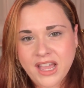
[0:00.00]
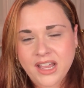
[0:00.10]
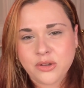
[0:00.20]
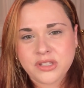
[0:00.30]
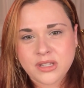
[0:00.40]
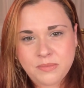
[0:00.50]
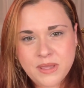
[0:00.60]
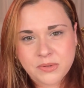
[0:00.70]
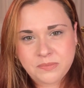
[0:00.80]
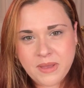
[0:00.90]
I know some
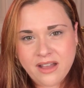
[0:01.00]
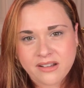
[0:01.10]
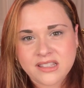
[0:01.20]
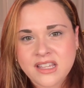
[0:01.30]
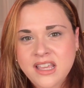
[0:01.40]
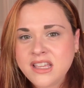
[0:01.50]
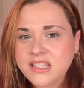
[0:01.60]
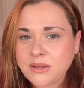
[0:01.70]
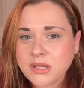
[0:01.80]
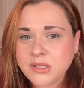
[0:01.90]
people's palettes
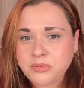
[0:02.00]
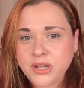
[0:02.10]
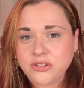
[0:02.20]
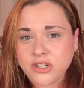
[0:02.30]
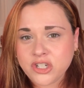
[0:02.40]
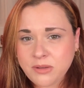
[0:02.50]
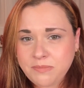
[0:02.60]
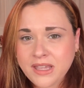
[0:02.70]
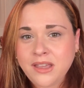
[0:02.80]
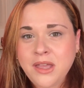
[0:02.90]
sometimes break during
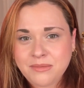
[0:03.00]
shipping,